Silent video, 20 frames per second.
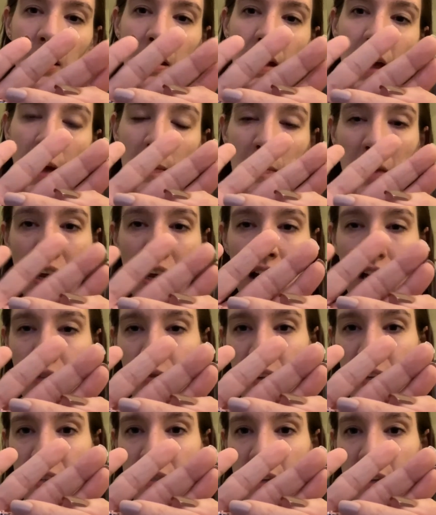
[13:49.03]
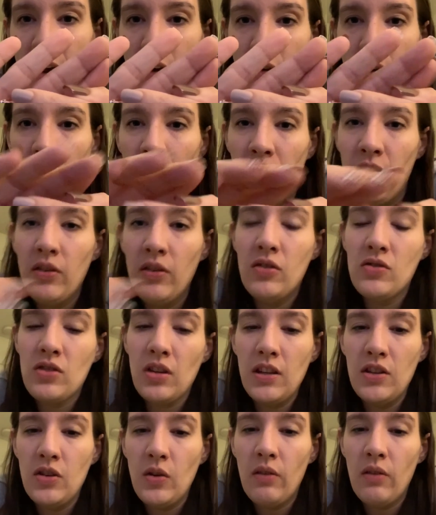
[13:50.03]
I'm gonna cut these down. I don't usually
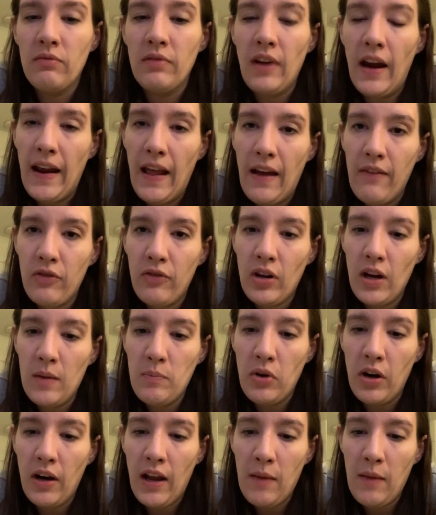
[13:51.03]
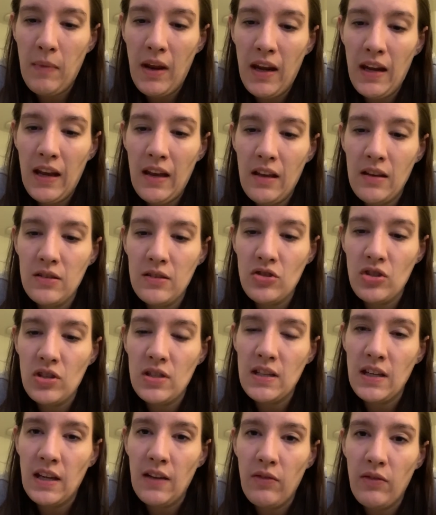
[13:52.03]
do it right after I put on my nails just
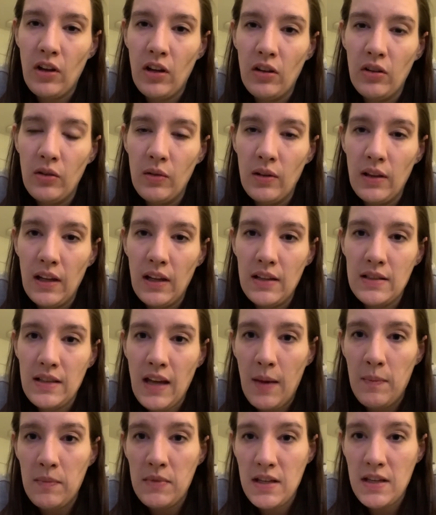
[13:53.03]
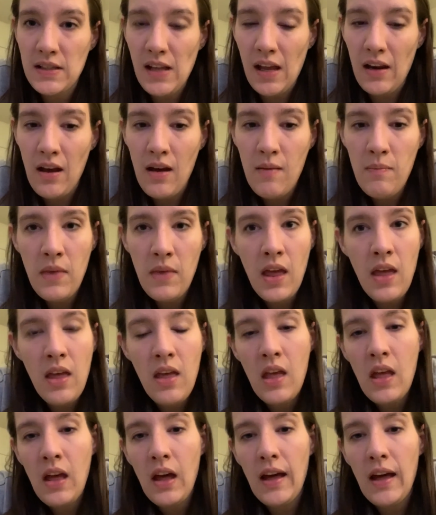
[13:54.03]
to give the glue a little time to set up.
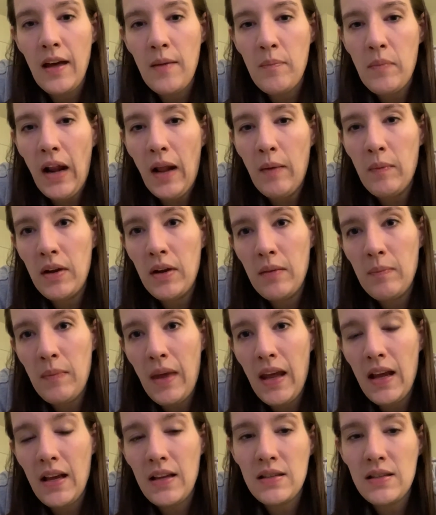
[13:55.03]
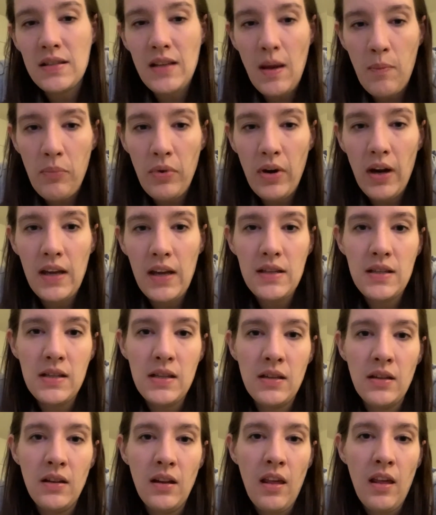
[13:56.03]
But I'm gonna make a separate
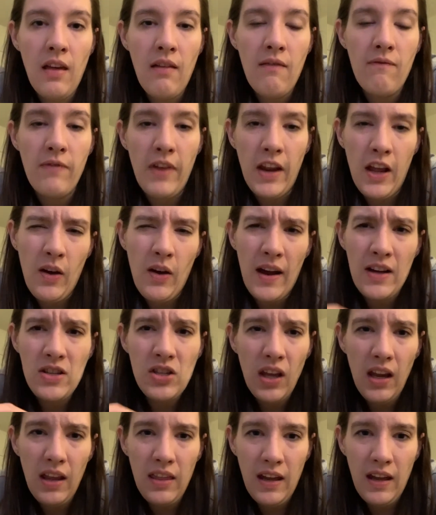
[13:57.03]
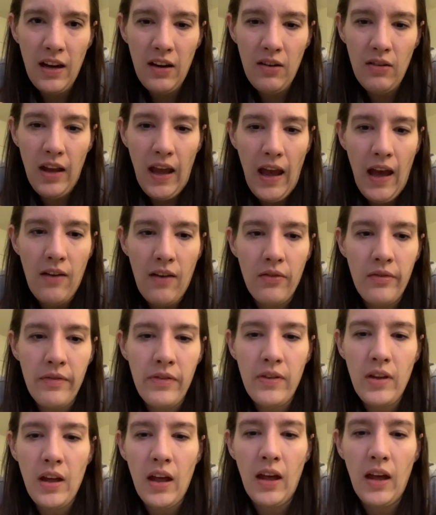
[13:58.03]
video. Actually, I think I already have
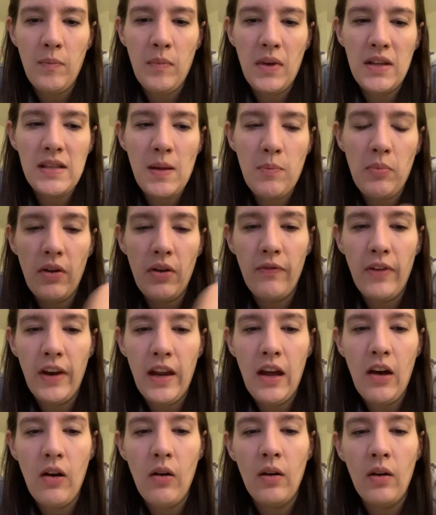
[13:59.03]
a separate video.